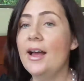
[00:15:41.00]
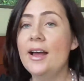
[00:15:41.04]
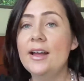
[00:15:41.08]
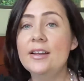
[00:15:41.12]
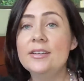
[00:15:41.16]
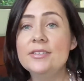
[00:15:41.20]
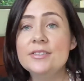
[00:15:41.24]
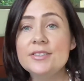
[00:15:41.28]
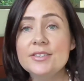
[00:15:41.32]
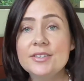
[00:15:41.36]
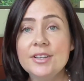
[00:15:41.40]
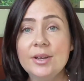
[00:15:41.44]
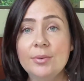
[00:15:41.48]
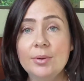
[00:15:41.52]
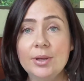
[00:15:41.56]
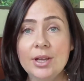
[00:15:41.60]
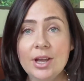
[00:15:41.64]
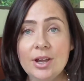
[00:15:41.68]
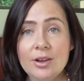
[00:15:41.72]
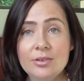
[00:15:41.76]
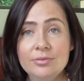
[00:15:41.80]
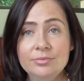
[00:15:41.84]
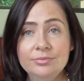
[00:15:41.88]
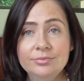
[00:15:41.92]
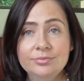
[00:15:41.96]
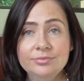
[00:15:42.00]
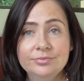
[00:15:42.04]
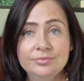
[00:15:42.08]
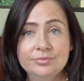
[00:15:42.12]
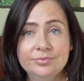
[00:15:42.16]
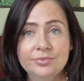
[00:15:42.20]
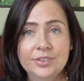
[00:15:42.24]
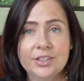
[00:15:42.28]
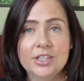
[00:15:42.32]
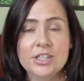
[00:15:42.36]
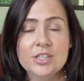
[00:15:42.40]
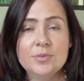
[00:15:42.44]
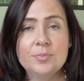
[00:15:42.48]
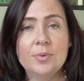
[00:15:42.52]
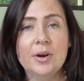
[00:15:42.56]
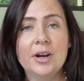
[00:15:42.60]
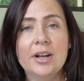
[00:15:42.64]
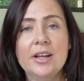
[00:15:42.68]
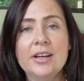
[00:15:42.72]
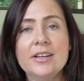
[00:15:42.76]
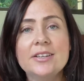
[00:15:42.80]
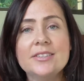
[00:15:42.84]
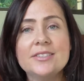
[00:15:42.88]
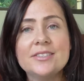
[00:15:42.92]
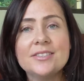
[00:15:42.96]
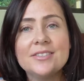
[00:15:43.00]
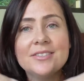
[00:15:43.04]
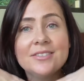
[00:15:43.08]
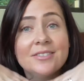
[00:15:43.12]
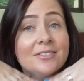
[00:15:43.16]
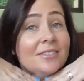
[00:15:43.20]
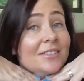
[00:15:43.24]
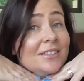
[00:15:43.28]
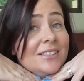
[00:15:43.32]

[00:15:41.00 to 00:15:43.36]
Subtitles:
and there we go, finished product.